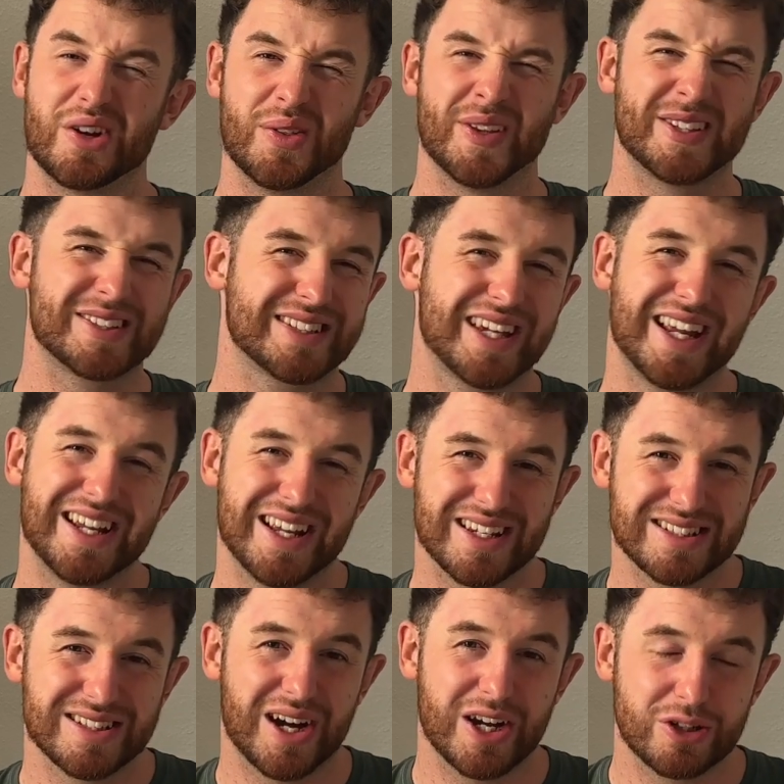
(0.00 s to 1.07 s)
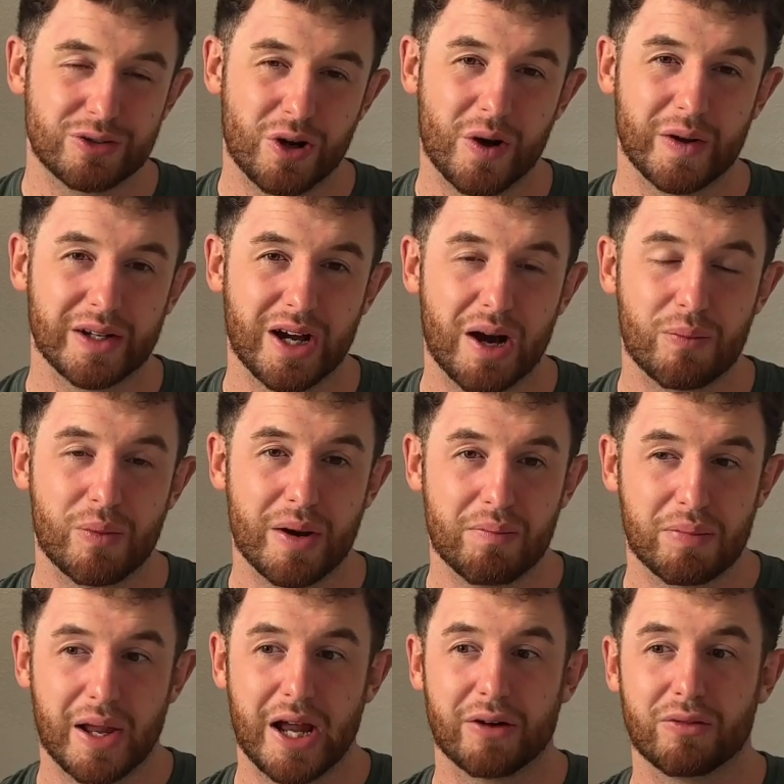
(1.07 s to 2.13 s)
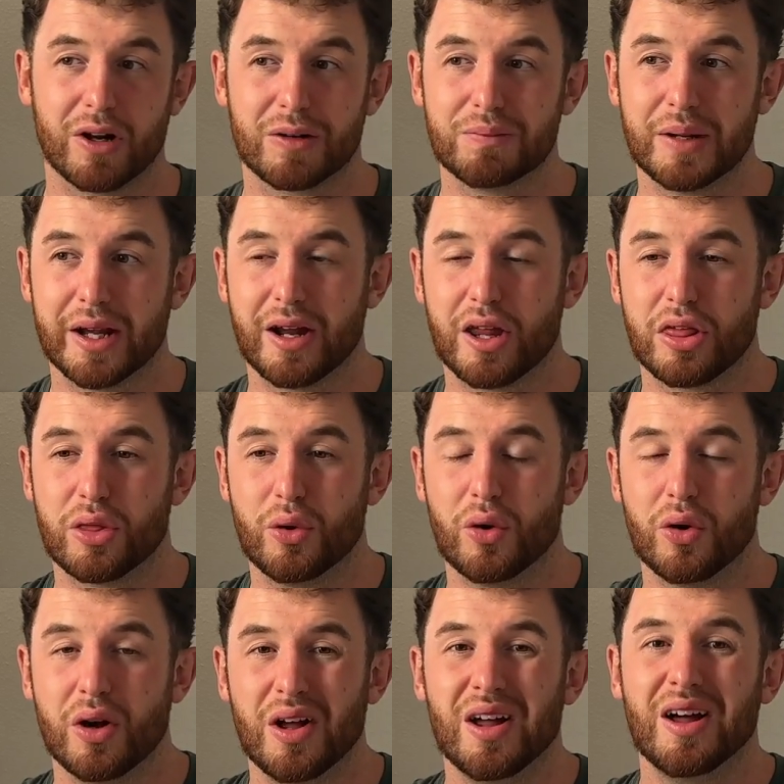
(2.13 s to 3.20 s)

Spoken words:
on the skinnier side growing up when playing rugby, and I thought,